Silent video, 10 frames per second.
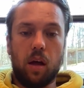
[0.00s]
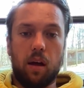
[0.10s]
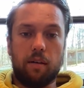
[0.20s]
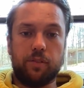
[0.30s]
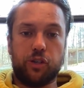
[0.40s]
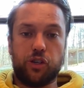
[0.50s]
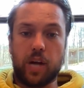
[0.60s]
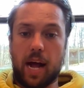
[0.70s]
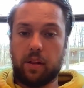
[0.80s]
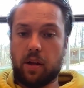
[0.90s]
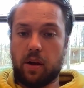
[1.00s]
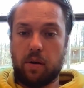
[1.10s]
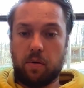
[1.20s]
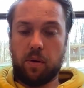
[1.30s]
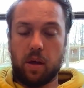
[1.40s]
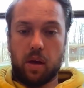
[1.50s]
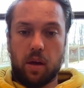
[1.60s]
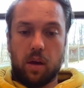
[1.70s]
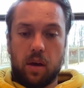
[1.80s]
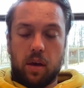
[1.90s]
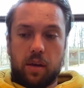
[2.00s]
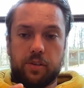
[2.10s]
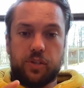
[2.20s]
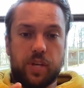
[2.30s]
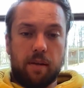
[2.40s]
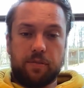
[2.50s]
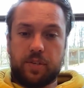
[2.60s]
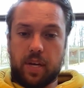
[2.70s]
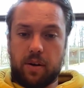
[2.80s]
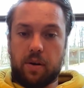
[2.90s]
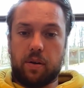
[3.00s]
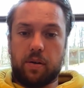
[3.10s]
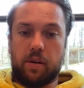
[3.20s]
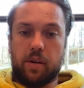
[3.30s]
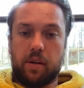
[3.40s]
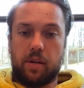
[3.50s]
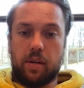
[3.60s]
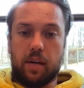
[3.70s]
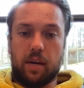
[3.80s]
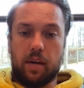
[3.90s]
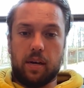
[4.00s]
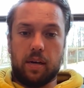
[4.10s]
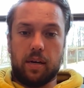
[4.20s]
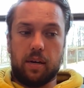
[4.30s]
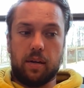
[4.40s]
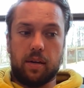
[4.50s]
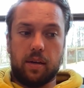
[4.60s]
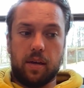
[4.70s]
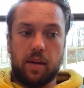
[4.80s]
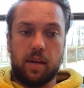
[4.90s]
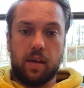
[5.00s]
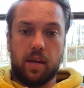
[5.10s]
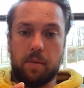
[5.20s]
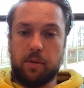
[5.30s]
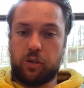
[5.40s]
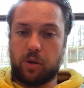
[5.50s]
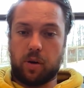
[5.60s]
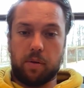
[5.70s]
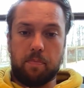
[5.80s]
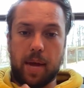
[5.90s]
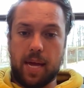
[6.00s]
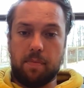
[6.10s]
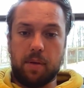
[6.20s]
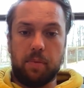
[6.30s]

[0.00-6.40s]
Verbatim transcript: of shallow, self centered, uh, immature baby